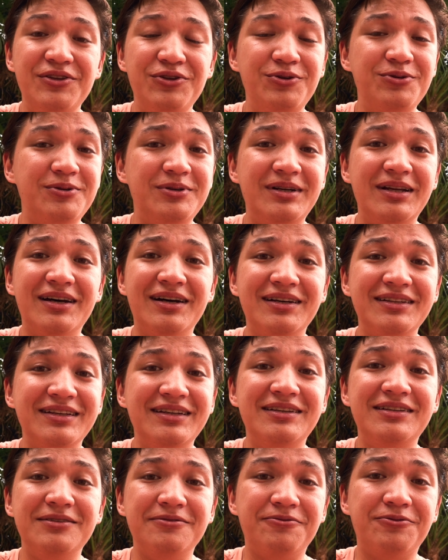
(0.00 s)
you're not
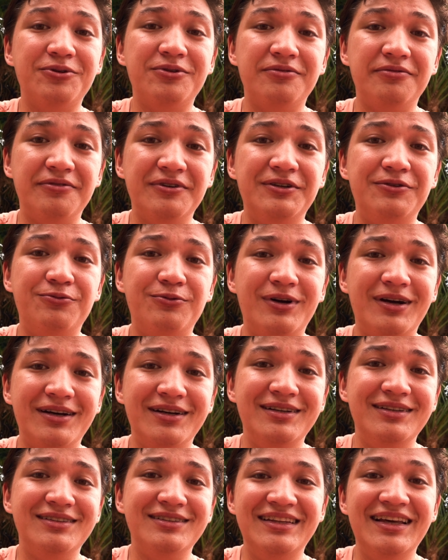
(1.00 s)
in for a fun
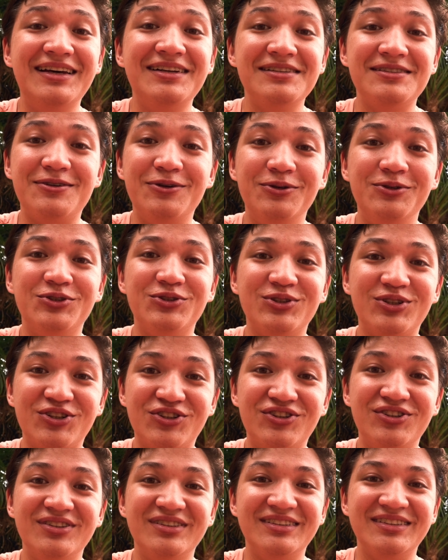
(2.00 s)
ride. That is going to
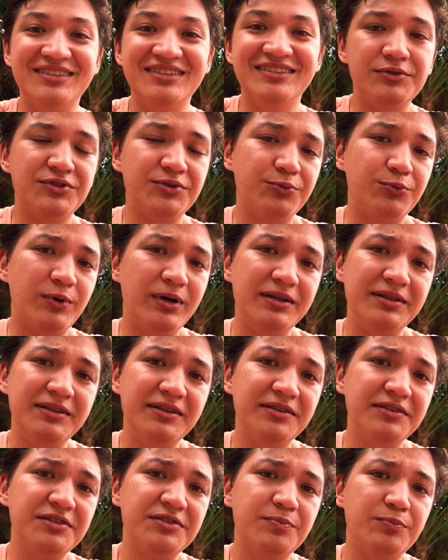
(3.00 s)
hurt. So riding
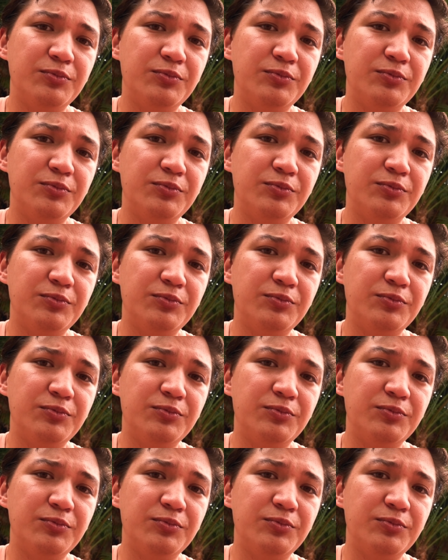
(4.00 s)
on this